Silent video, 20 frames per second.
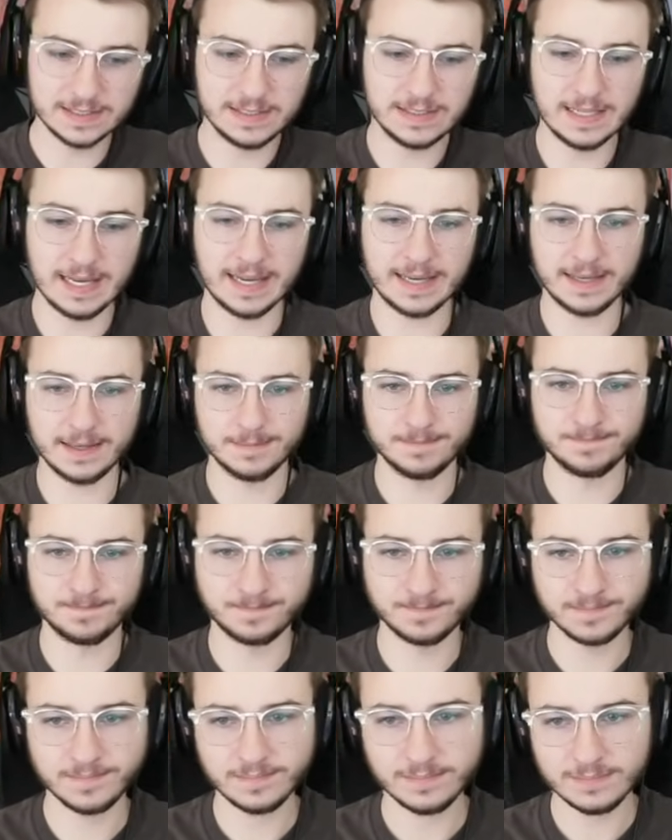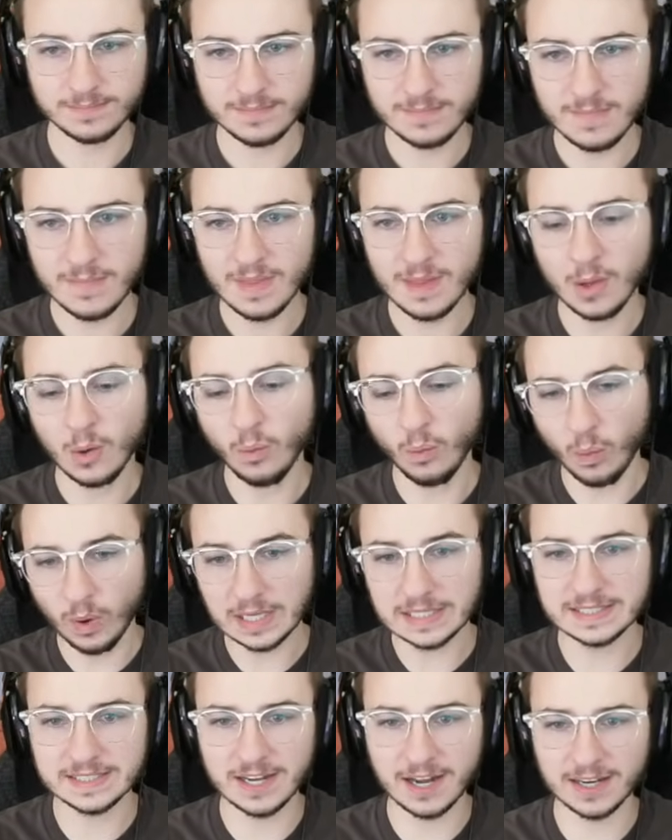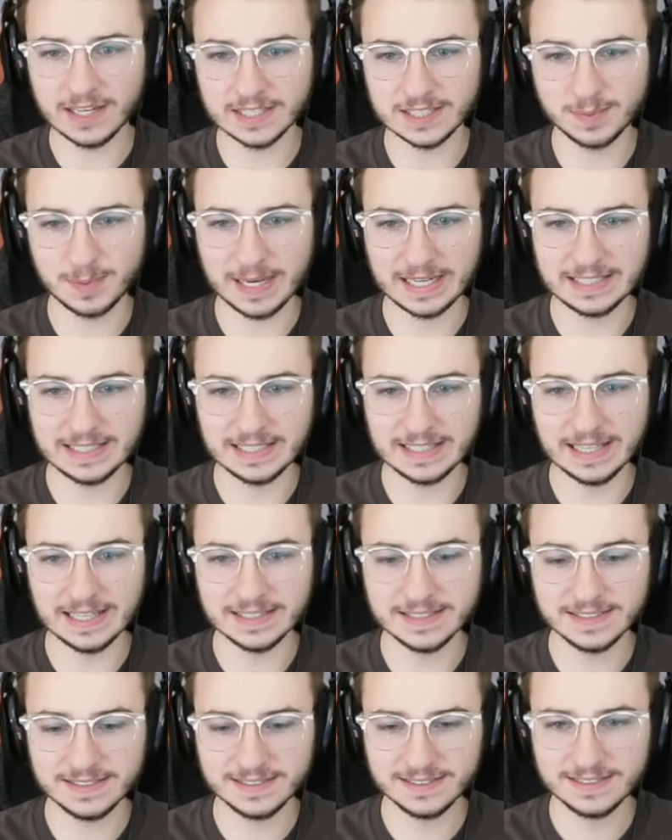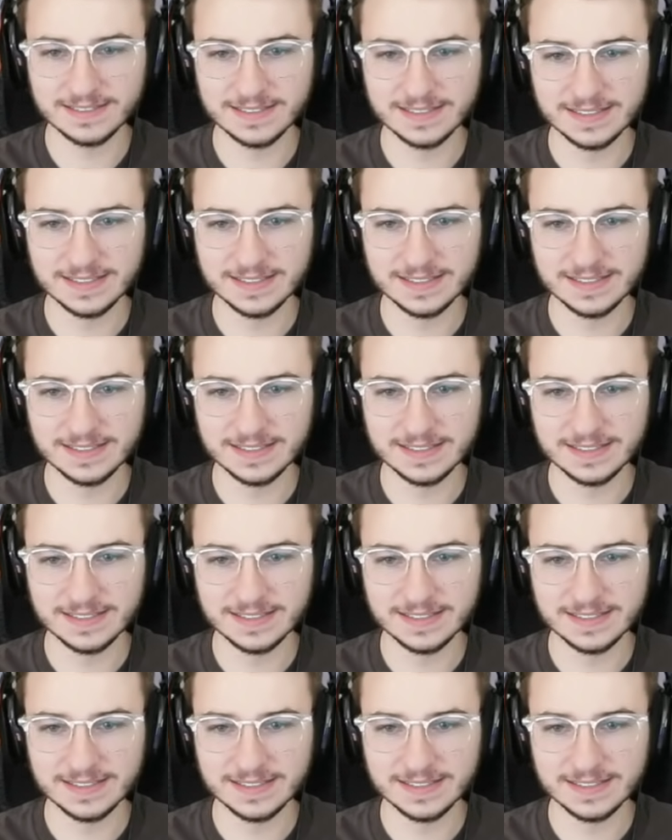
is sick. Was not expecting this.